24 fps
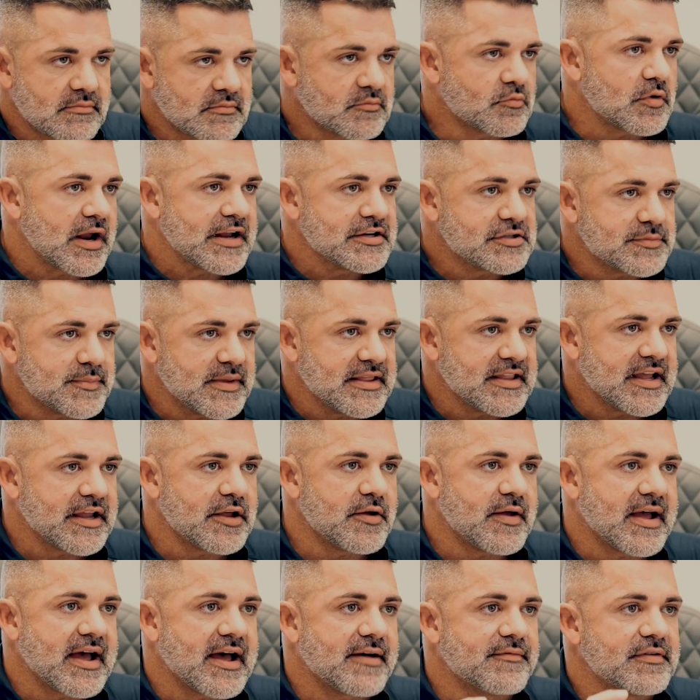regimen that
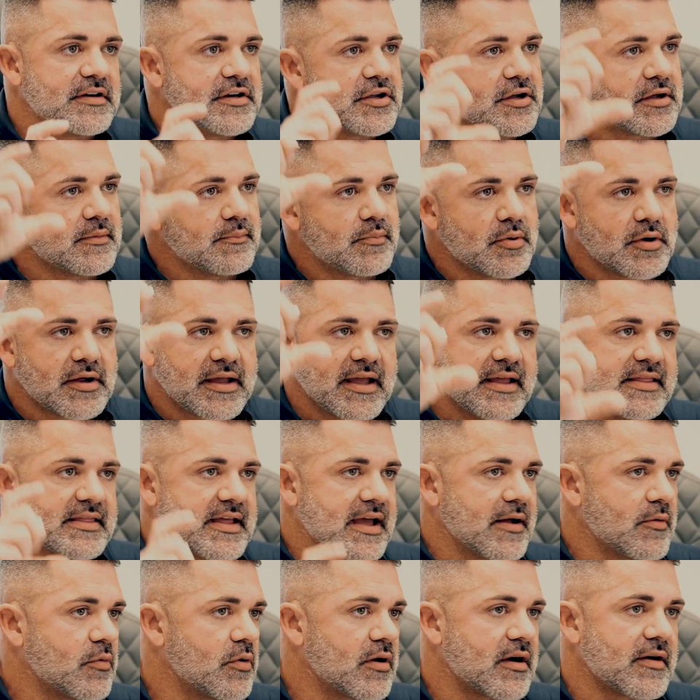you have, and you could bookend
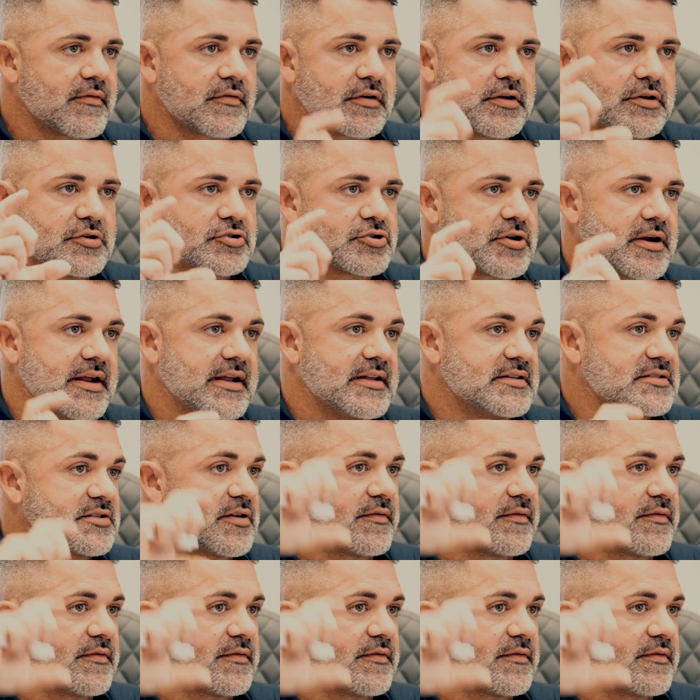that wherever you train.